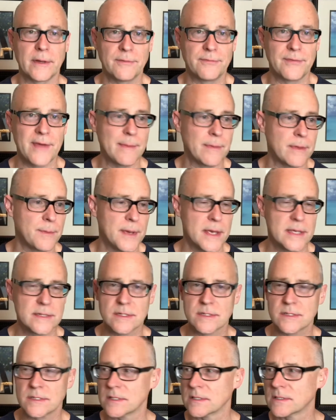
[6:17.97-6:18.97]
family
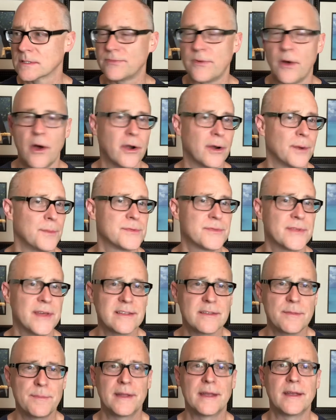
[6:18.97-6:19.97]
businesses, farms, things
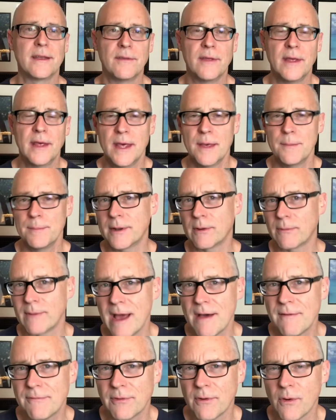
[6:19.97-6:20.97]
that have been
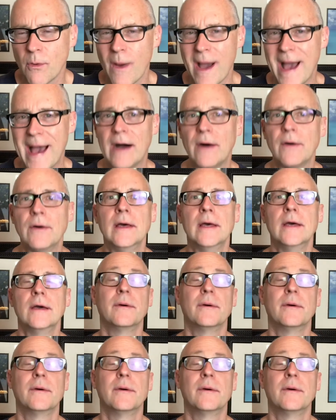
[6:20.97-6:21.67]
around for a while.